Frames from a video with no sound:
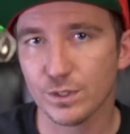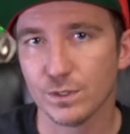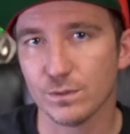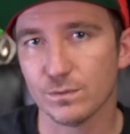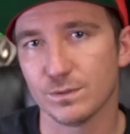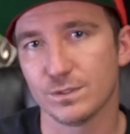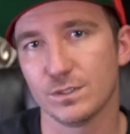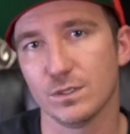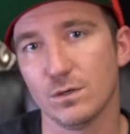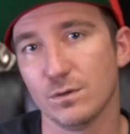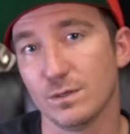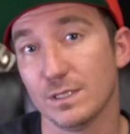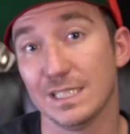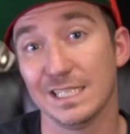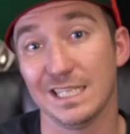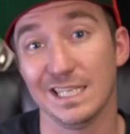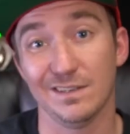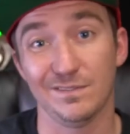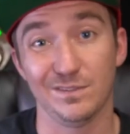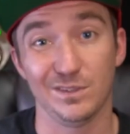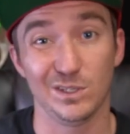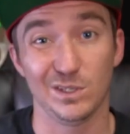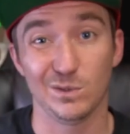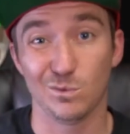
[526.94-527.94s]
you. So
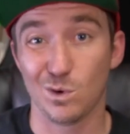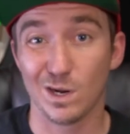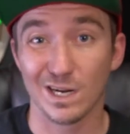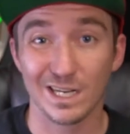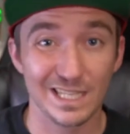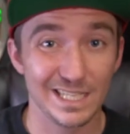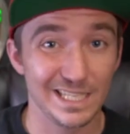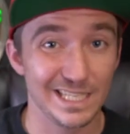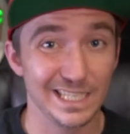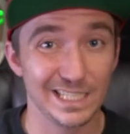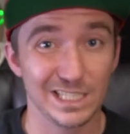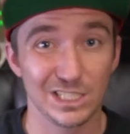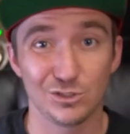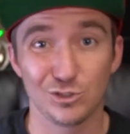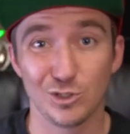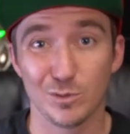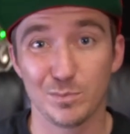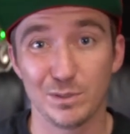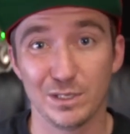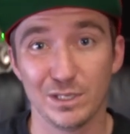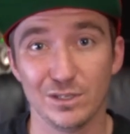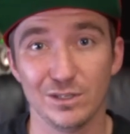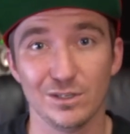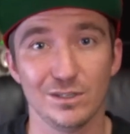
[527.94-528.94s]
if you wanted to take a
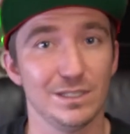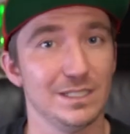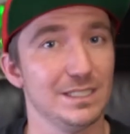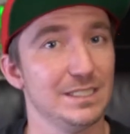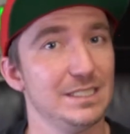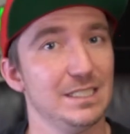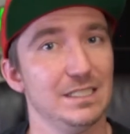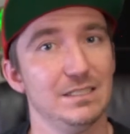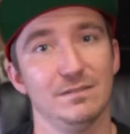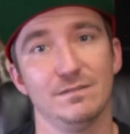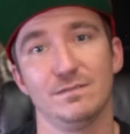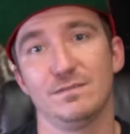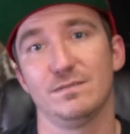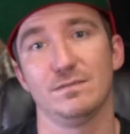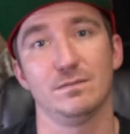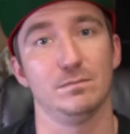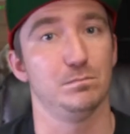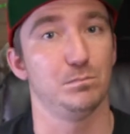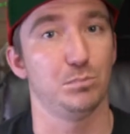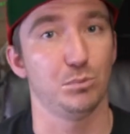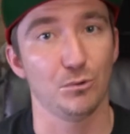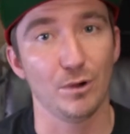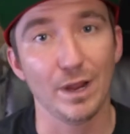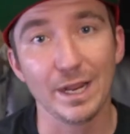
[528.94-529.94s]
trip here instead of
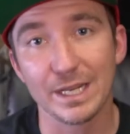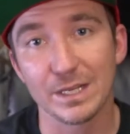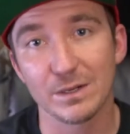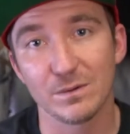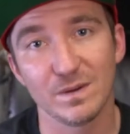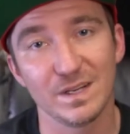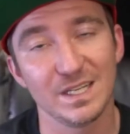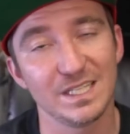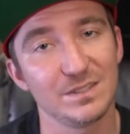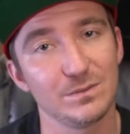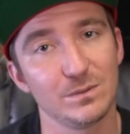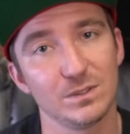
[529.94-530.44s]
Breckenridge,